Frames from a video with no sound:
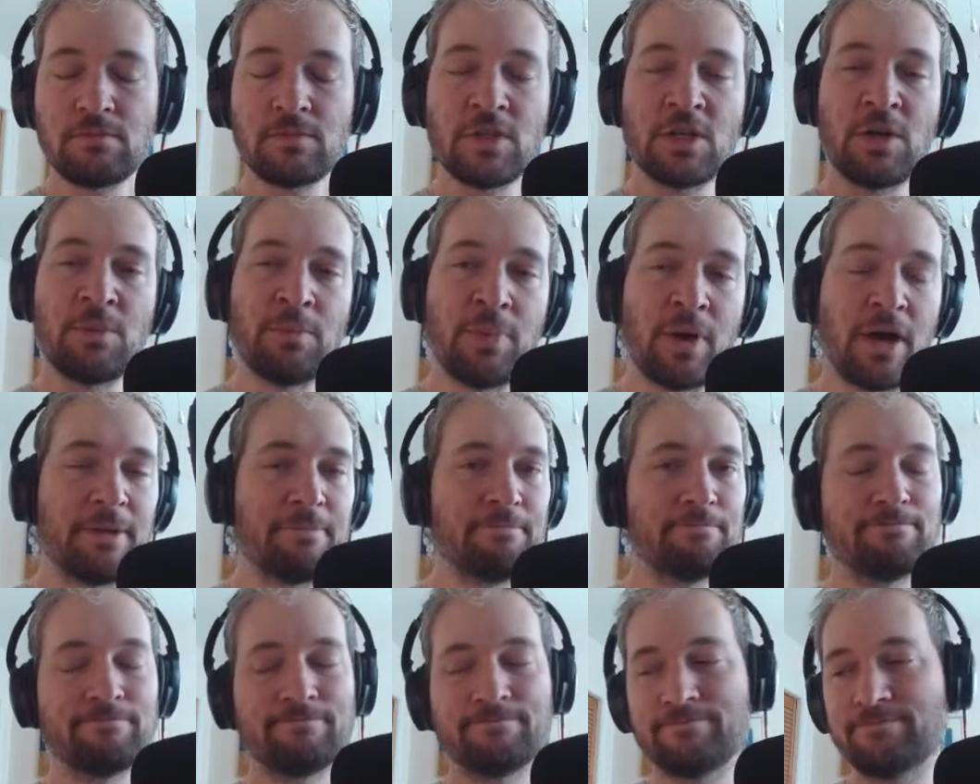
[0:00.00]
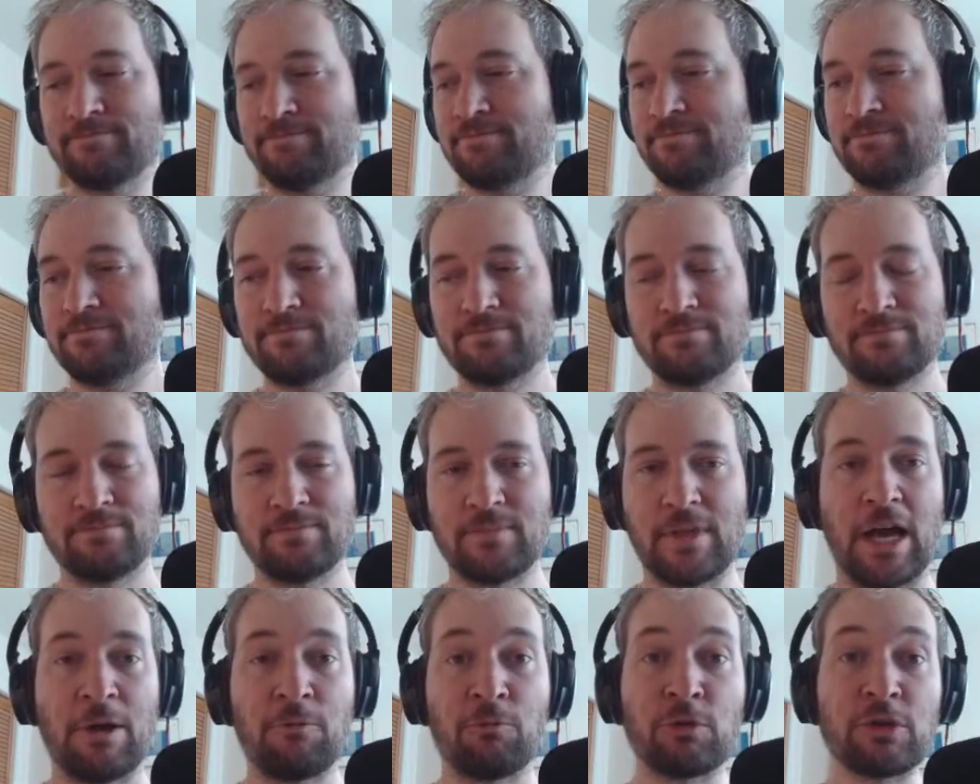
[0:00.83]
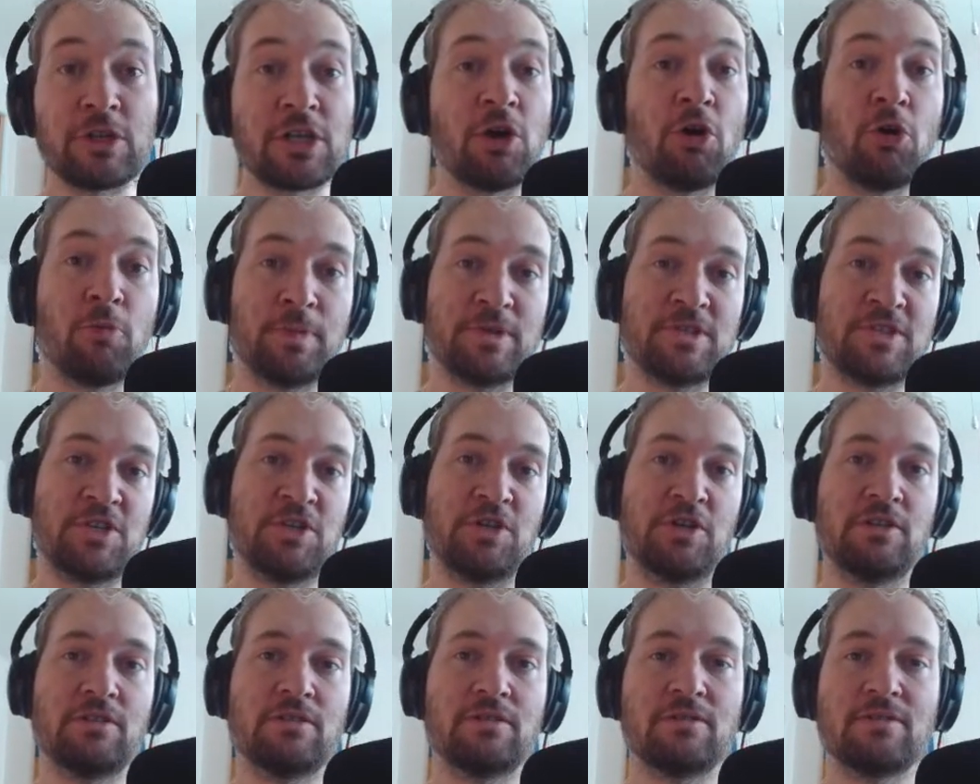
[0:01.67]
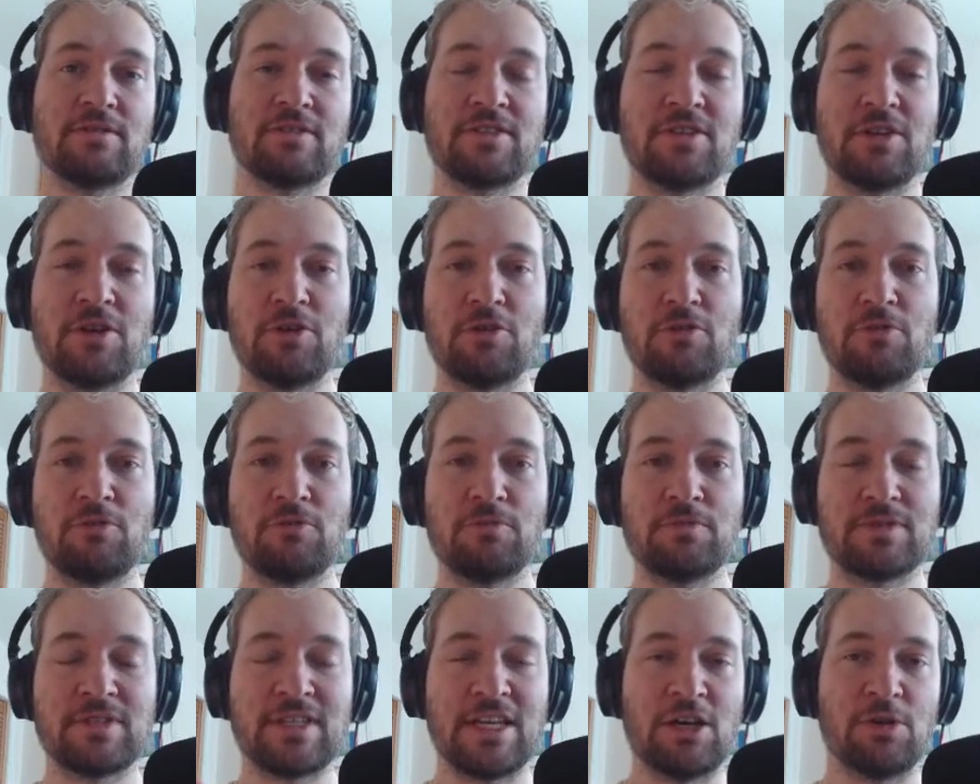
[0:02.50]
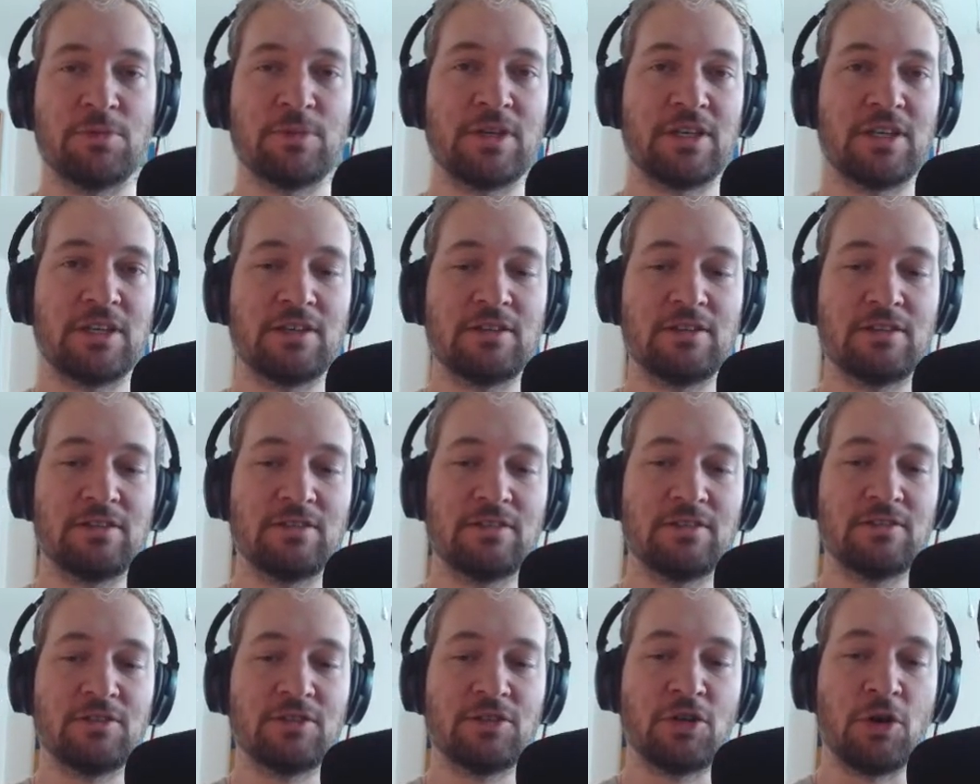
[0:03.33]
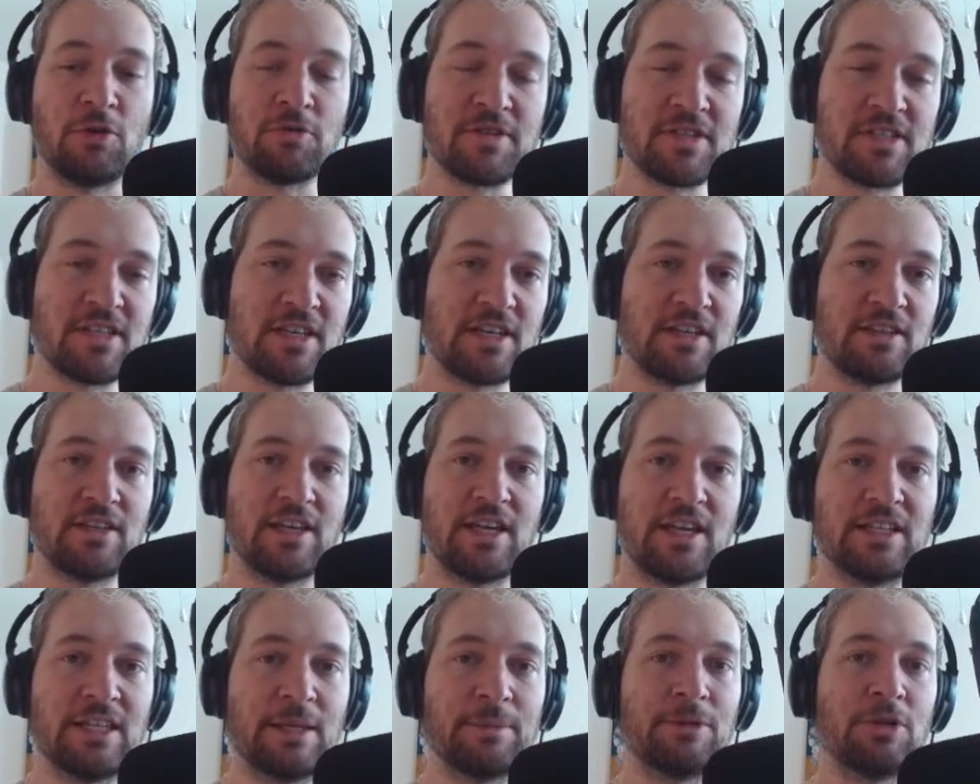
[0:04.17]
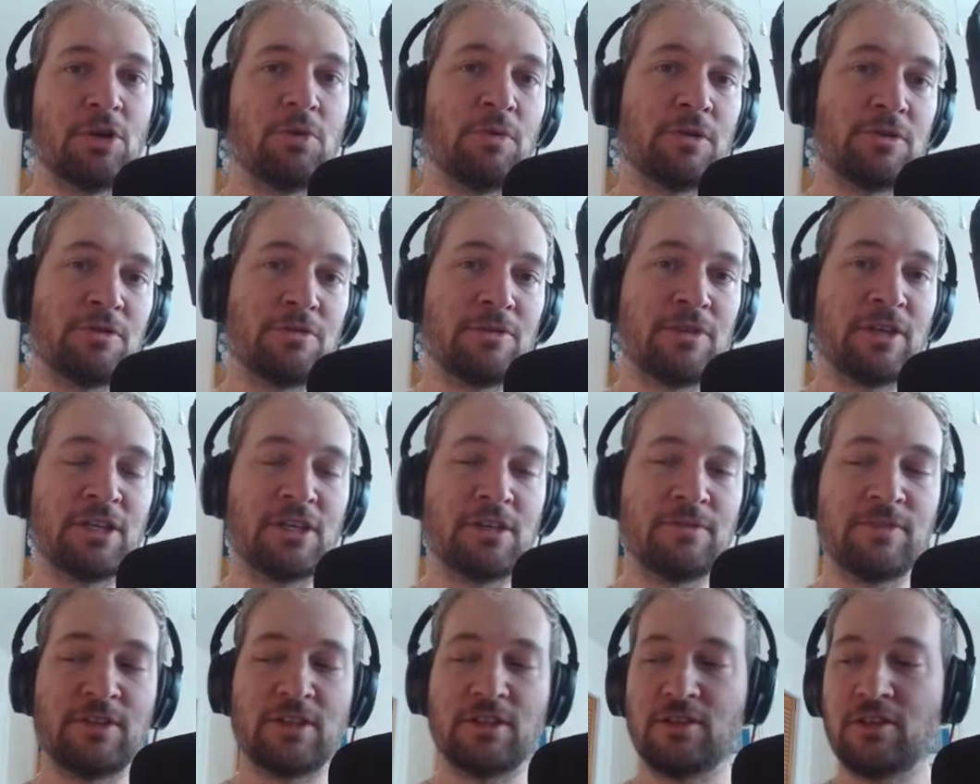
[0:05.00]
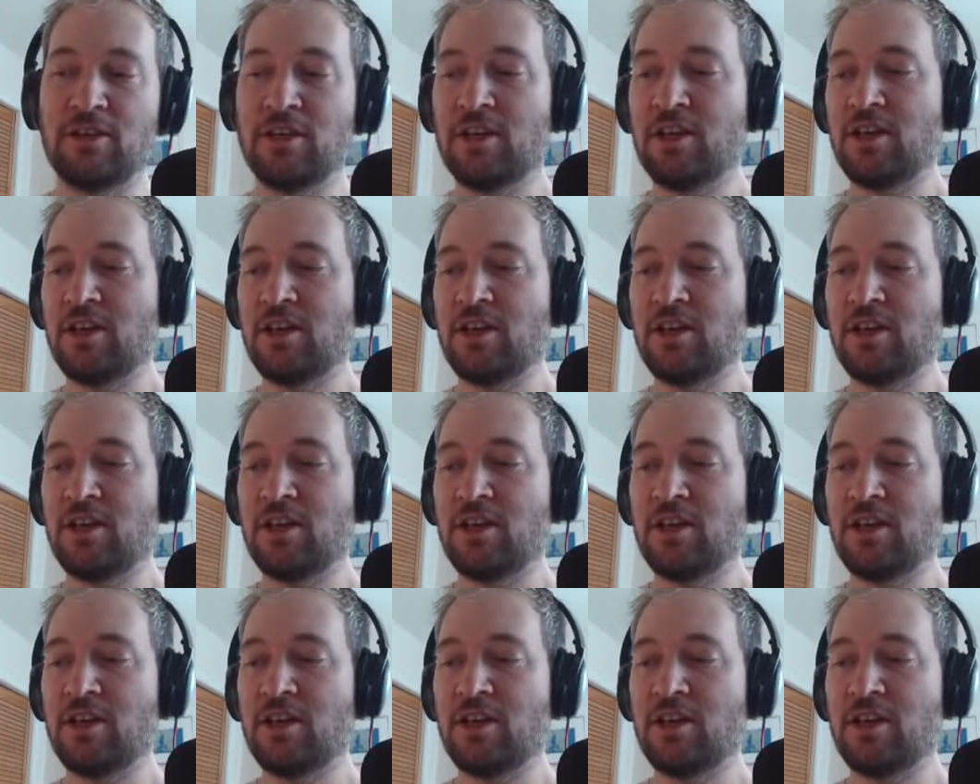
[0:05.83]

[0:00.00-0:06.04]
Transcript: But I really hope it's good. So tell me, go see it, and let me know what you think of it.